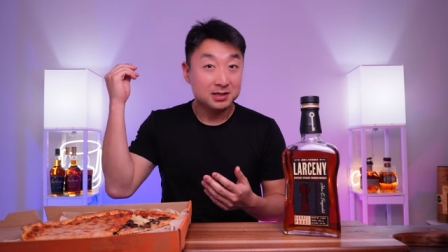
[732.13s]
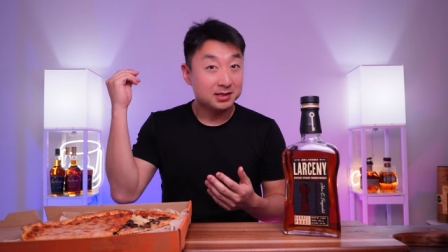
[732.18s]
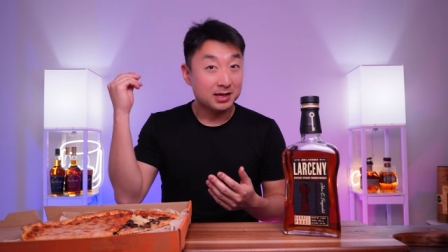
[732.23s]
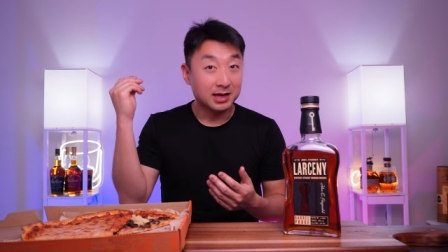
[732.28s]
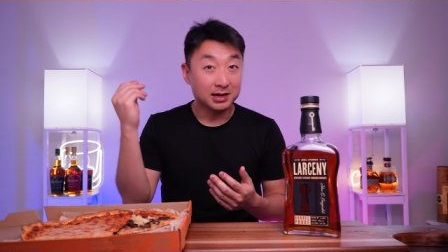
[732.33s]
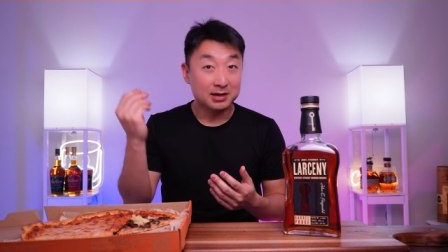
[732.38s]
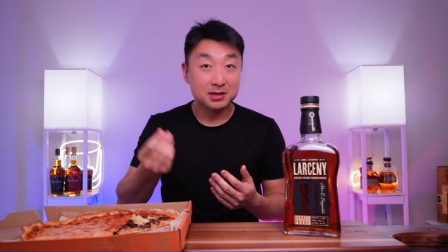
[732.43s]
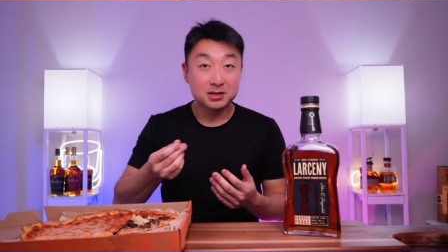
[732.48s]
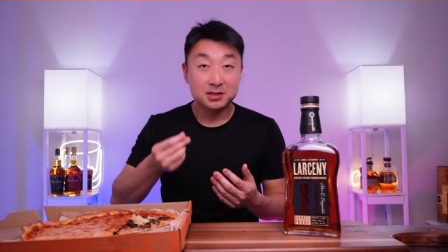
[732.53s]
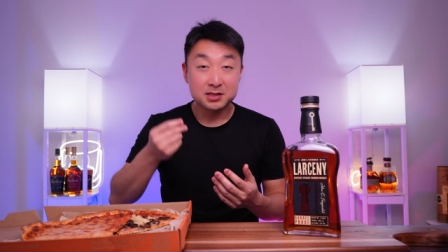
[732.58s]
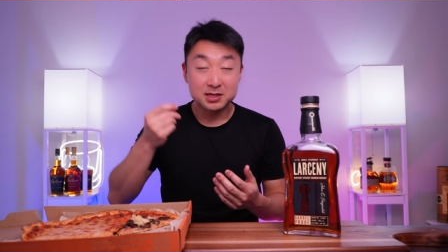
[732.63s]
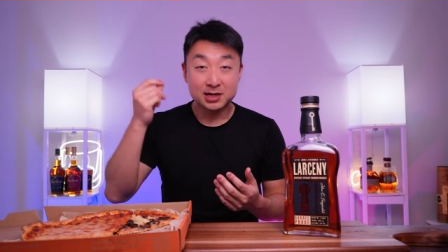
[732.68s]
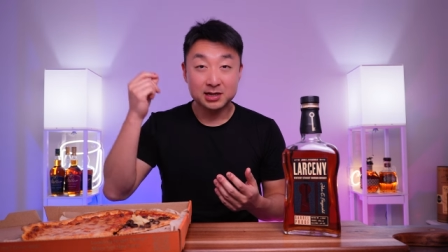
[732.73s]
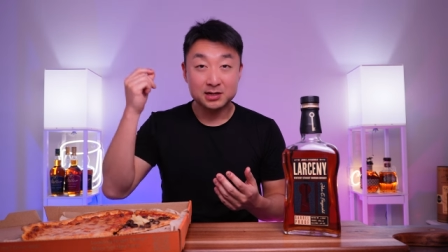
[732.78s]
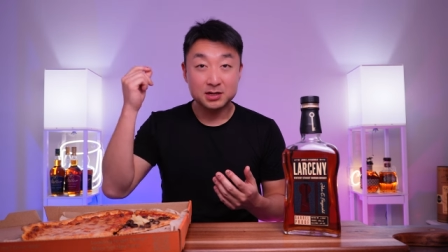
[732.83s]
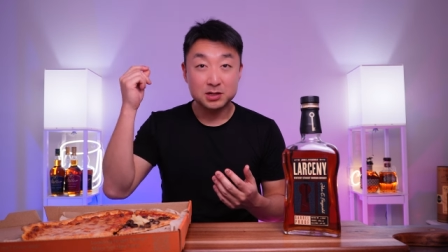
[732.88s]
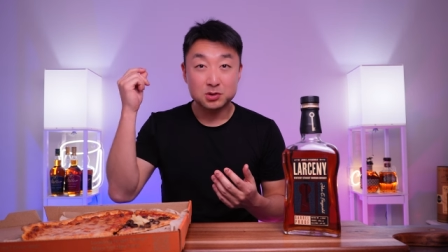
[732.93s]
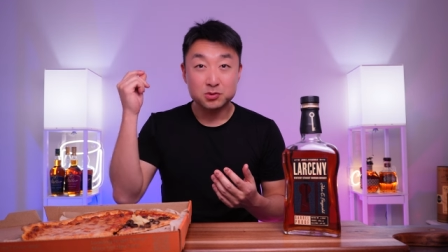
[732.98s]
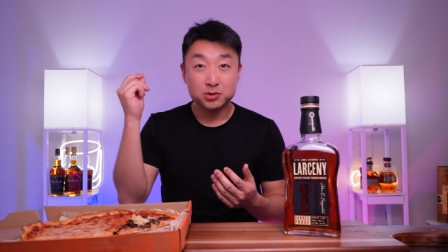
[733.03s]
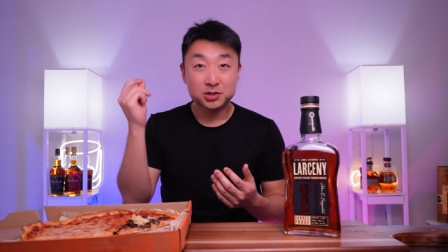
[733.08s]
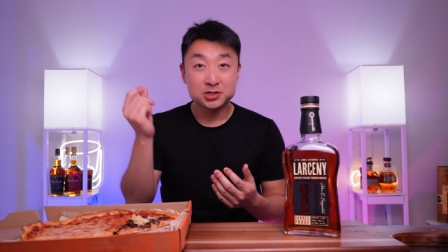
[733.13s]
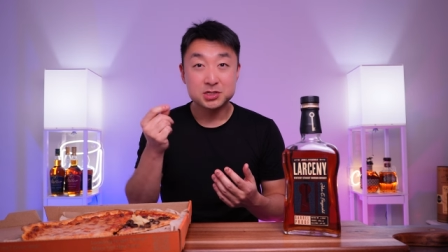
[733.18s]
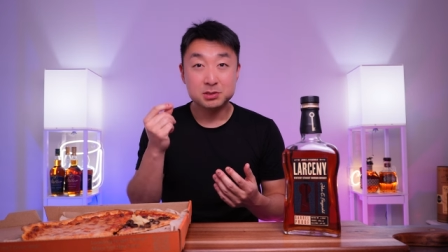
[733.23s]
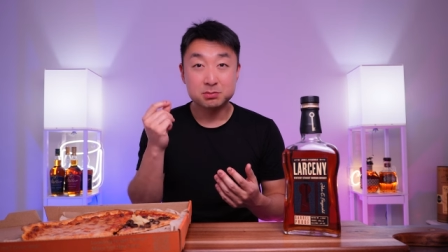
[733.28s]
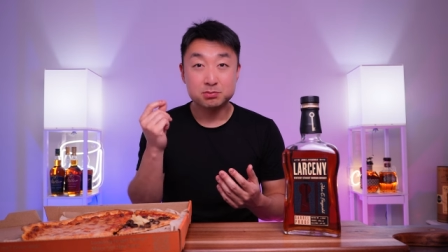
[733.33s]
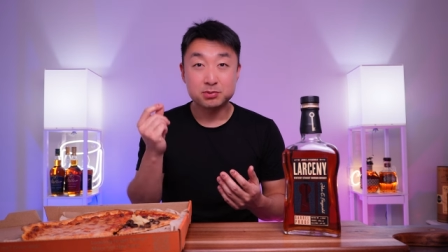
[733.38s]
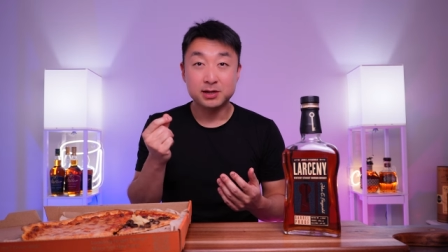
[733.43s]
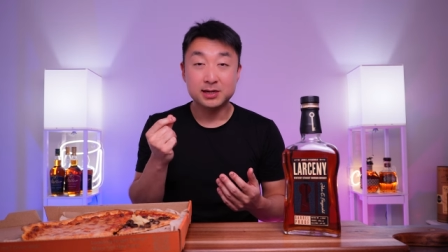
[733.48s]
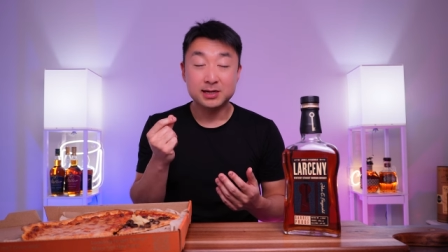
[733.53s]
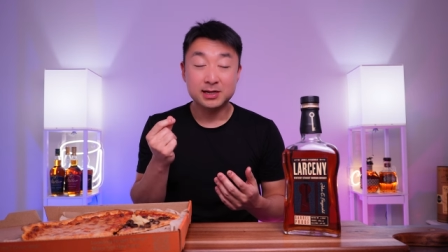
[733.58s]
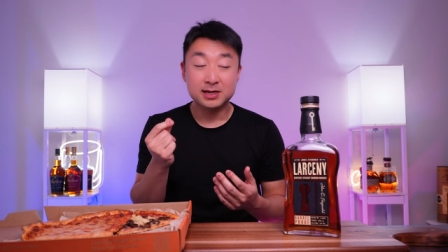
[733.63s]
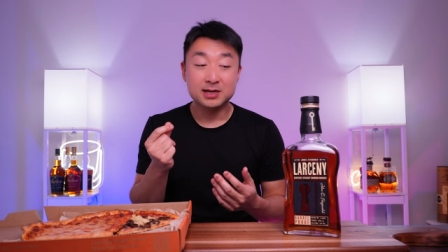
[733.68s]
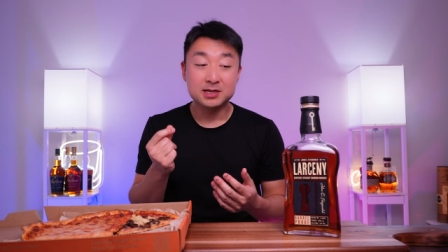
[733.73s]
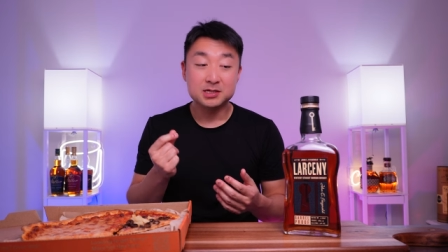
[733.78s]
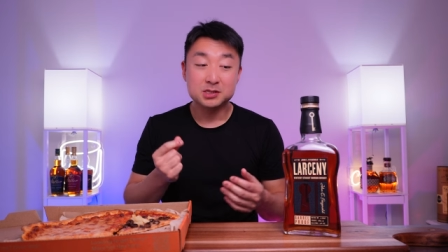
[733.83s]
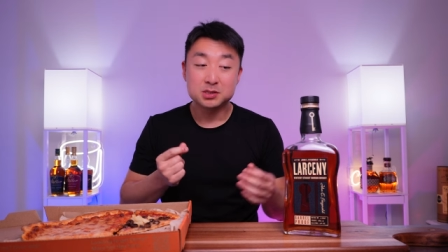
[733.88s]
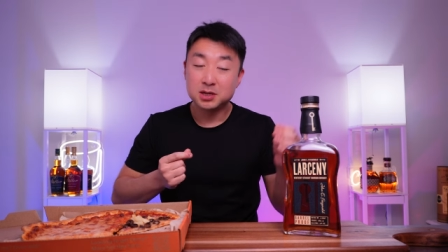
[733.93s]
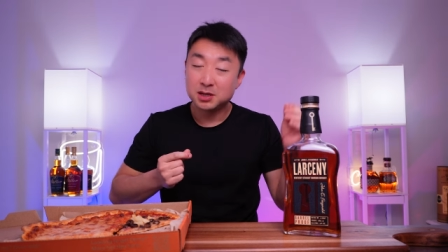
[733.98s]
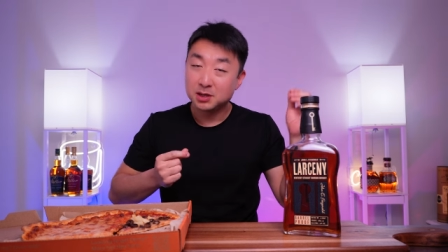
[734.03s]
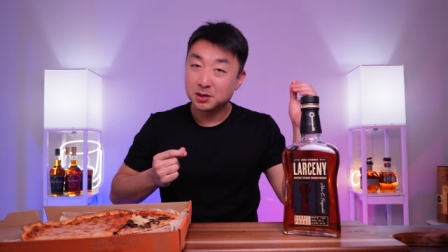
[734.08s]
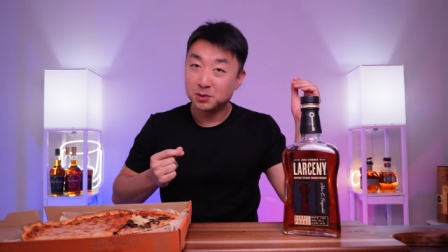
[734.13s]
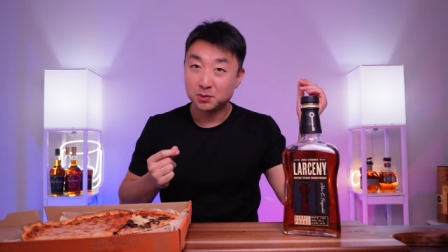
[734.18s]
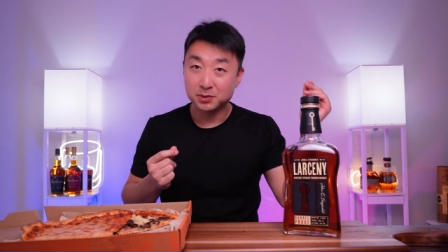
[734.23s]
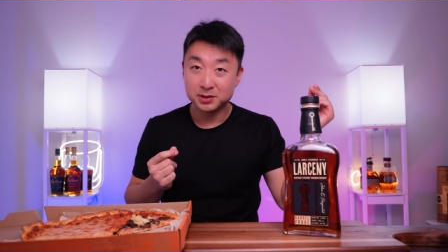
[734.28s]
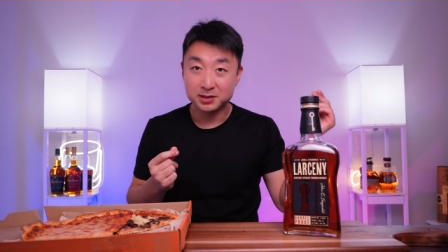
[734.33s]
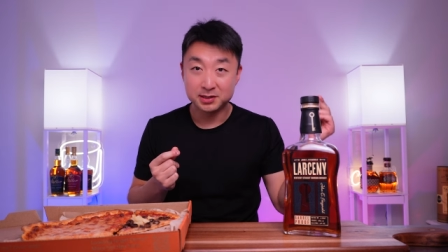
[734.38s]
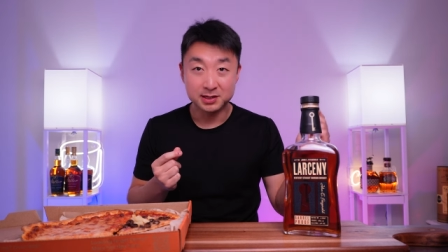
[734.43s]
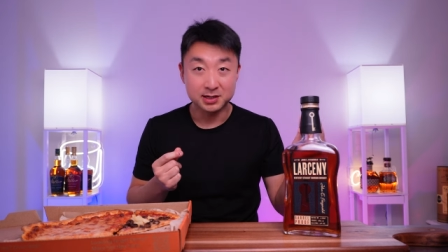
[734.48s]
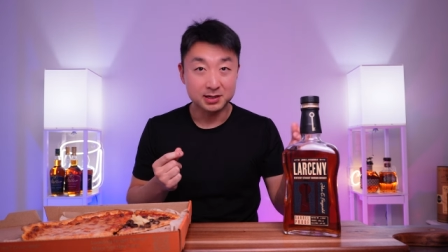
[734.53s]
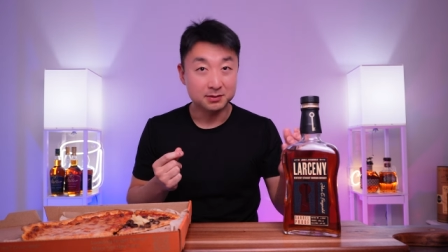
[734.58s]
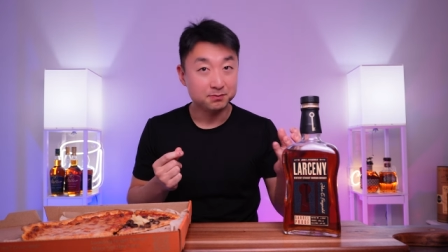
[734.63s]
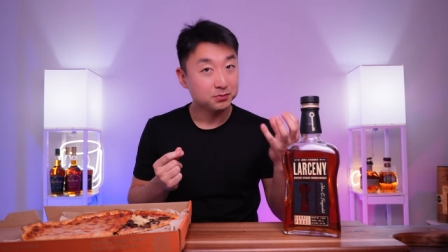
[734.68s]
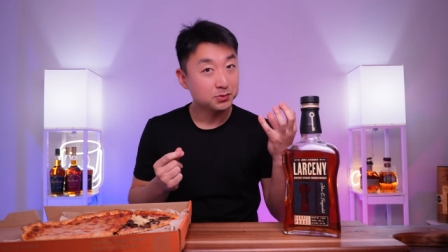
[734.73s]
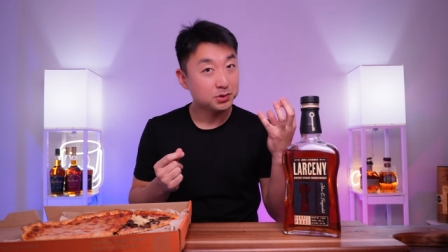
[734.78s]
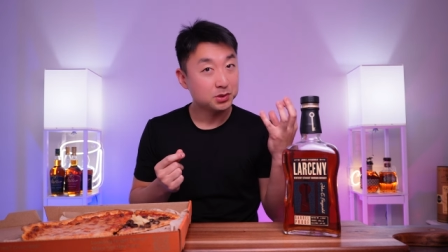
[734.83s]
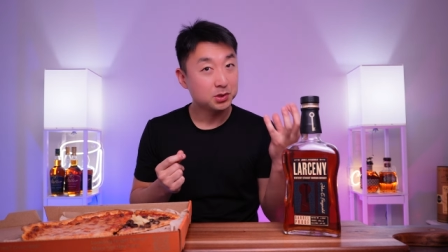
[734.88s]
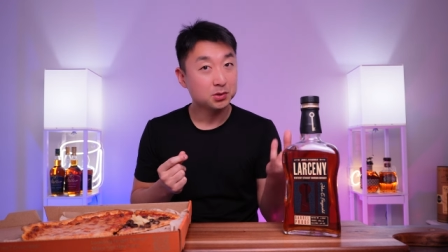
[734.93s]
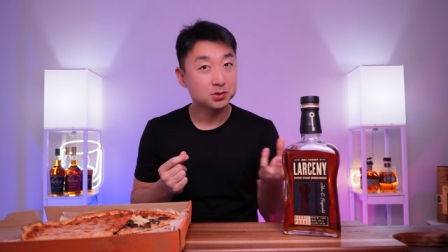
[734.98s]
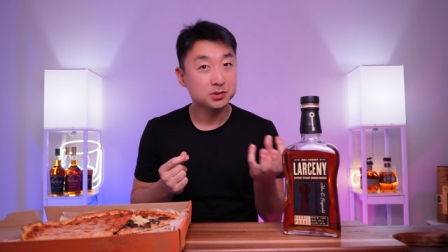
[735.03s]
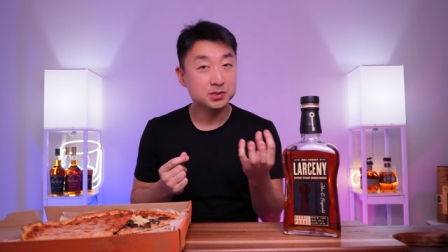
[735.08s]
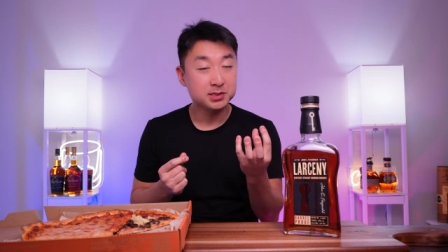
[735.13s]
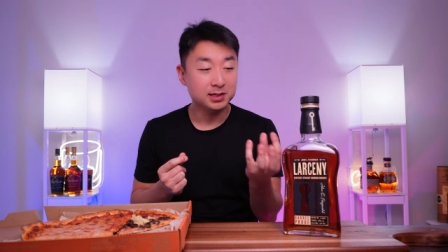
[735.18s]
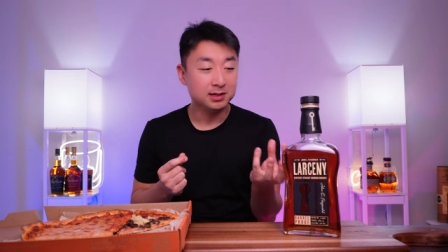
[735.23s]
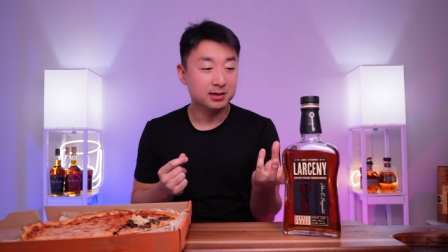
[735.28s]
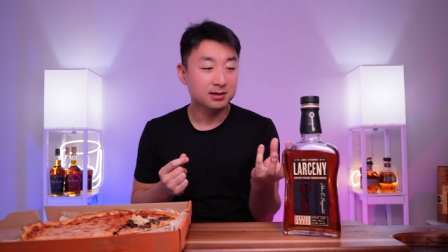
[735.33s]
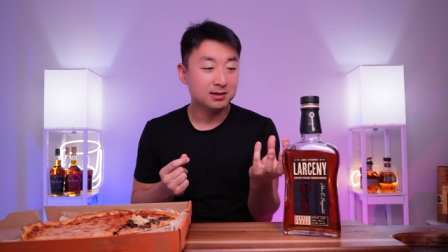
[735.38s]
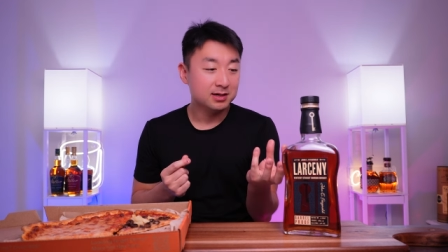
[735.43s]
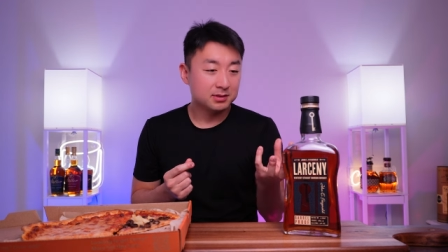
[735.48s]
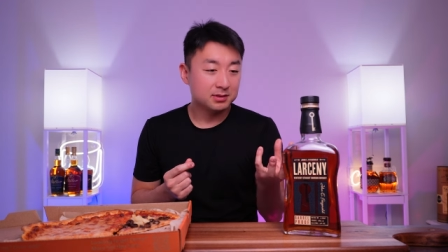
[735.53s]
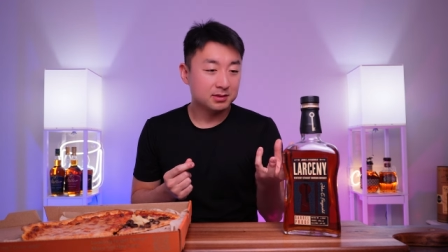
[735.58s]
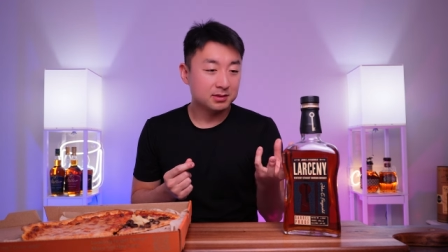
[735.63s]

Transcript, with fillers: That that crunchy breadiness with the toasty,